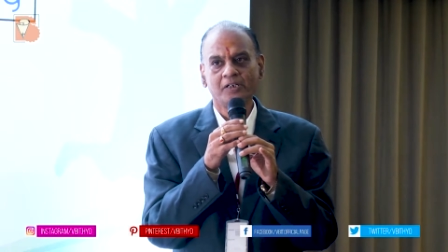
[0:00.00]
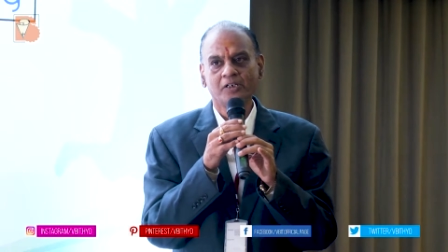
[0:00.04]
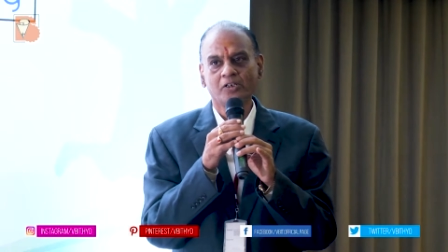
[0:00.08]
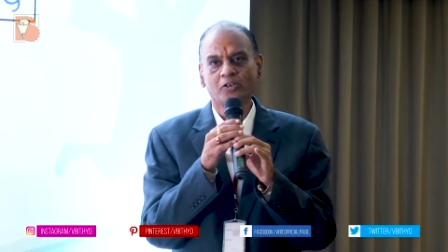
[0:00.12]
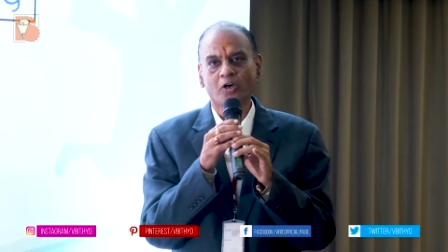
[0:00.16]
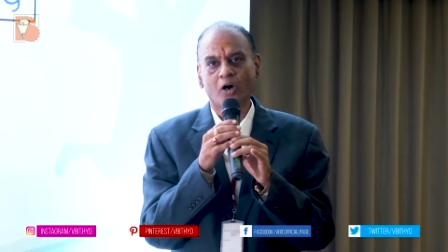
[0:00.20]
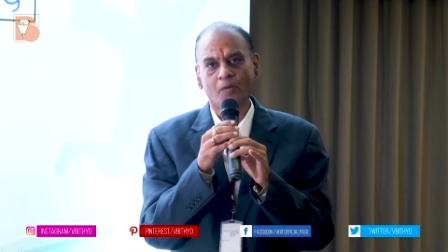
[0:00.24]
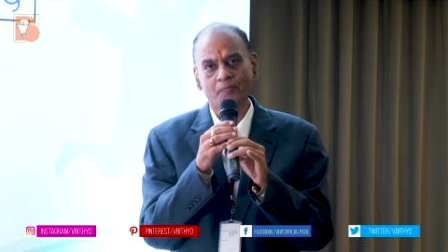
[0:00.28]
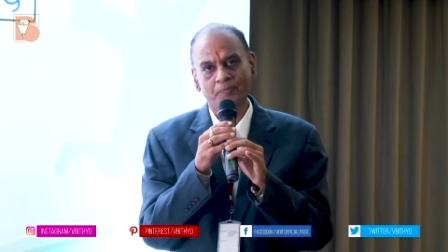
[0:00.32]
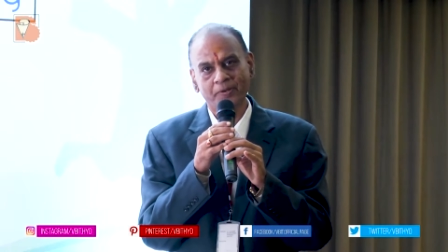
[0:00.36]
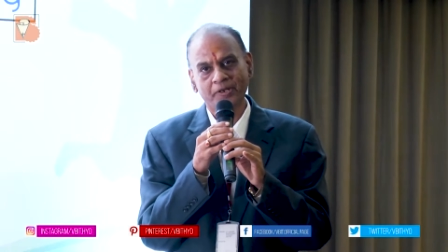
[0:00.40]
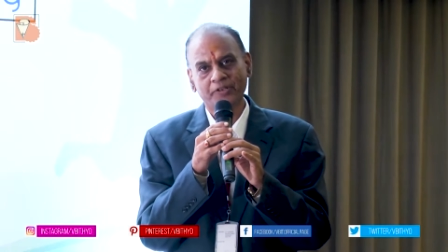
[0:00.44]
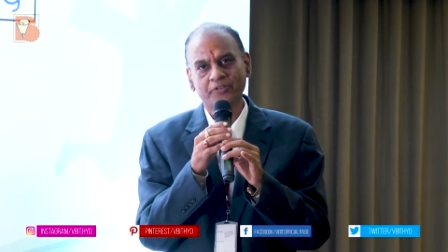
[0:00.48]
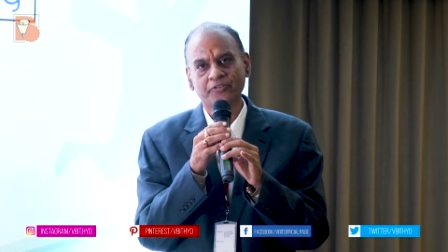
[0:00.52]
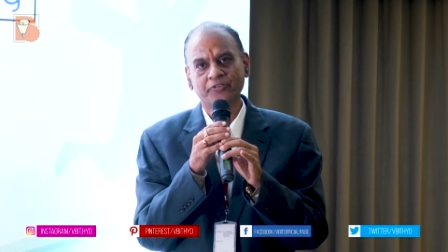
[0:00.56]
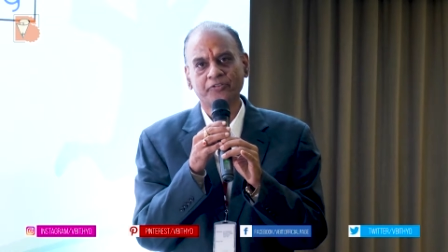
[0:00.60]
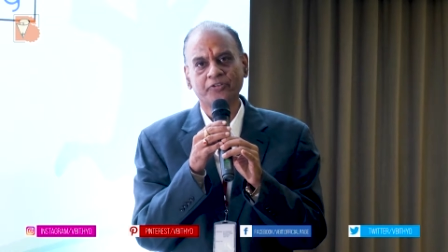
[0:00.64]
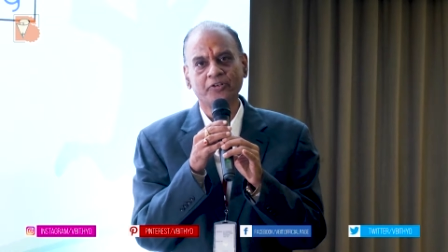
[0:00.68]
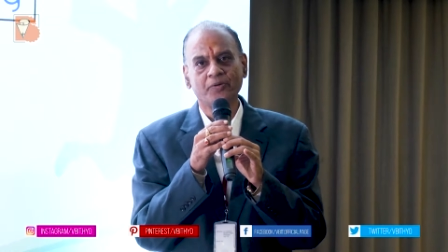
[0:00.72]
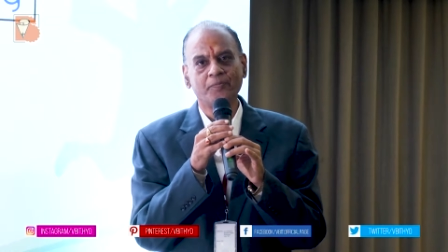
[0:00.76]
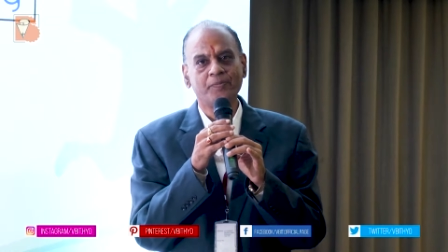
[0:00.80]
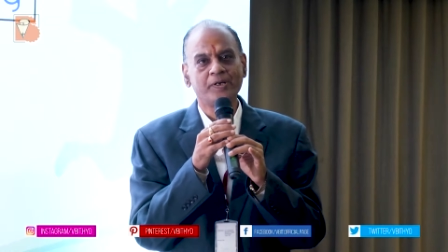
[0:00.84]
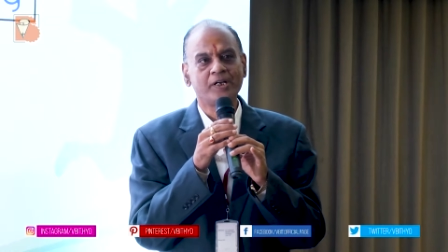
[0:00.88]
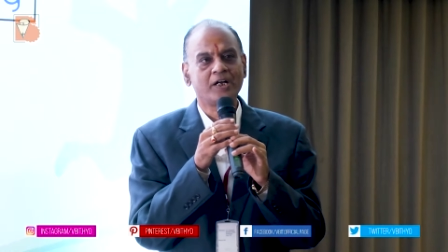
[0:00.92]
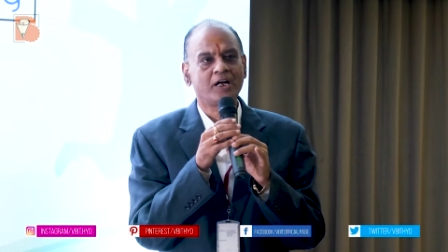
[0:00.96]
topics
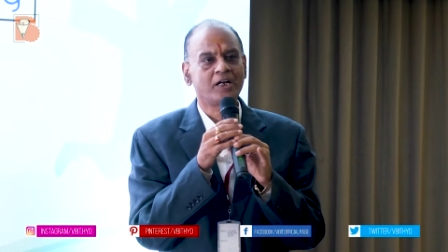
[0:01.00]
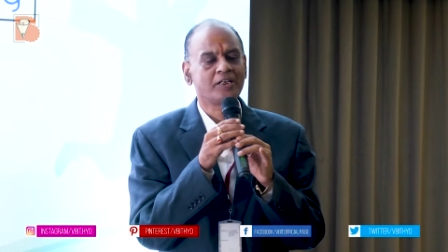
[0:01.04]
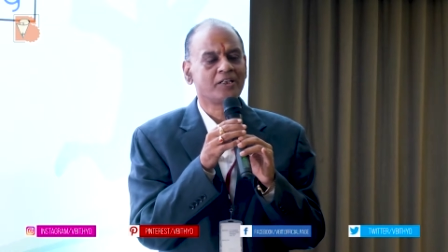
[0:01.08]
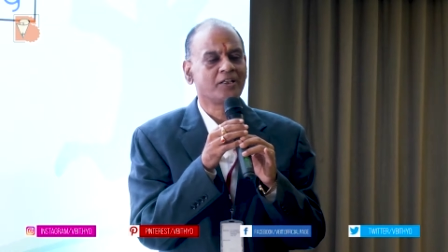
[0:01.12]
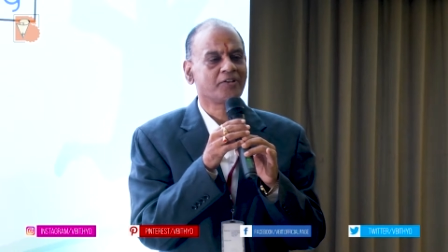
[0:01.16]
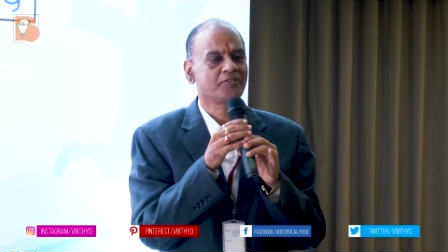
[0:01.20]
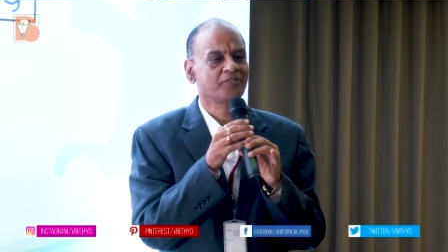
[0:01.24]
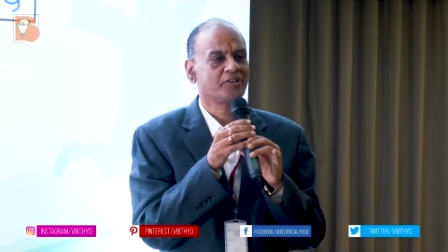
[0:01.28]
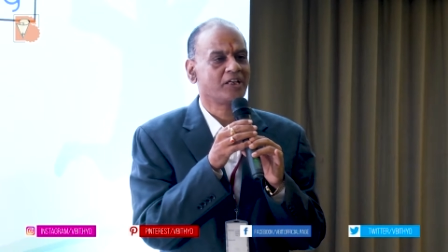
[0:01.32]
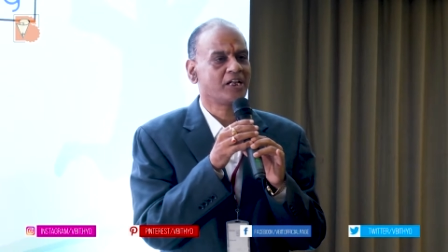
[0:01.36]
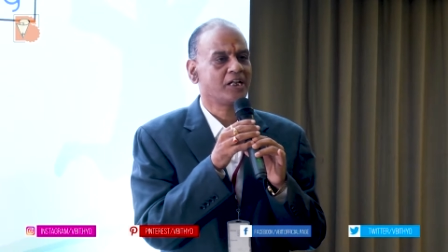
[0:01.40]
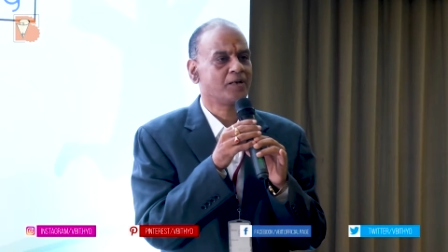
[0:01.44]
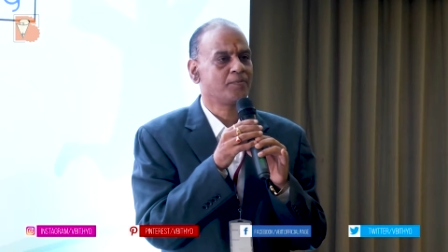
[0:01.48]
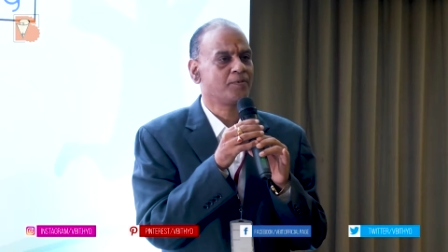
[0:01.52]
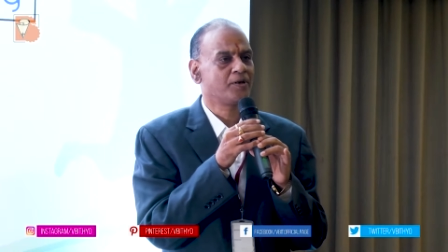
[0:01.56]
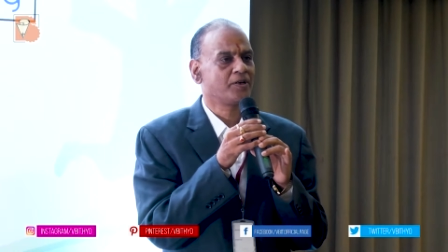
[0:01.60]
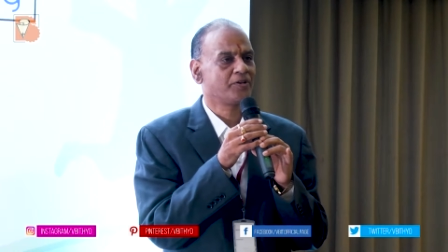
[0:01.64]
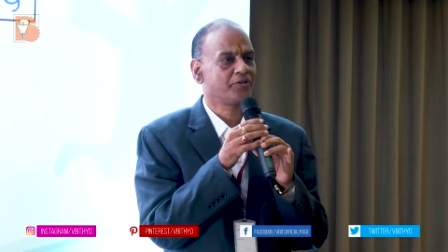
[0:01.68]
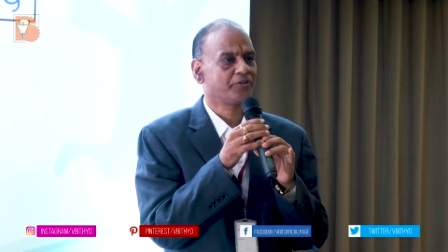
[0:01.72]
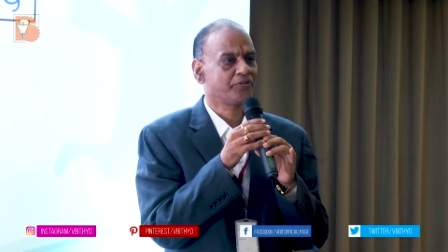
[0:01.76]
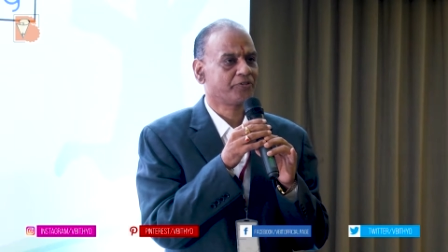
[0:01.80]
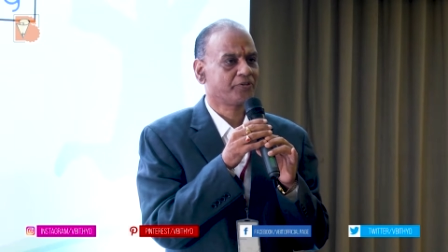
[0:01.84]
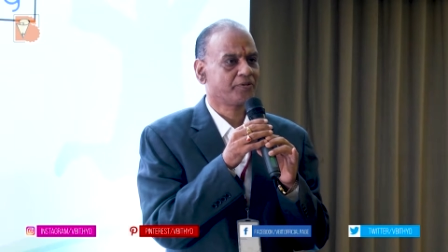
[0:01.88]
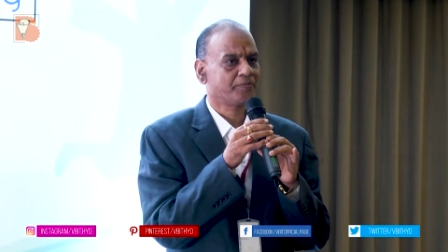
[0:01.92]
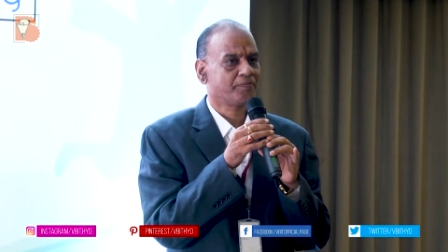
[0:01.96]
beyond the
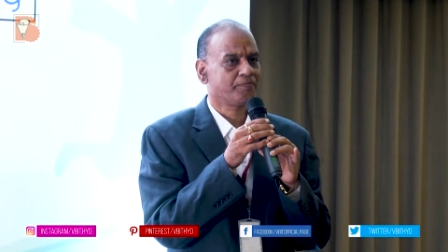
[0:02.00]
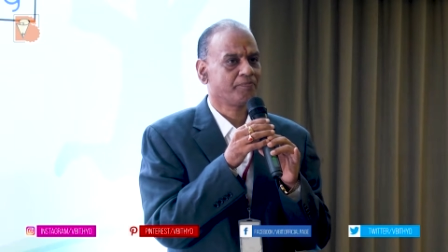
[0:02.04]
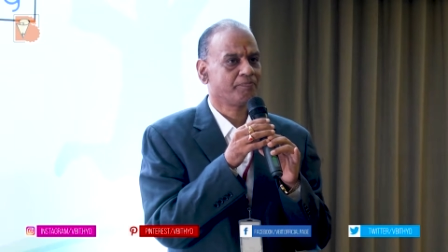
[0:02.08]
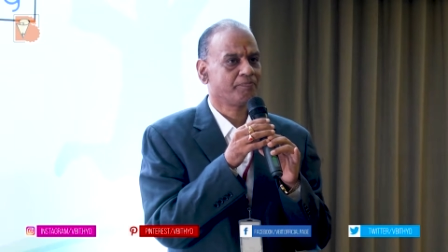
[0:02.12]
syllabus,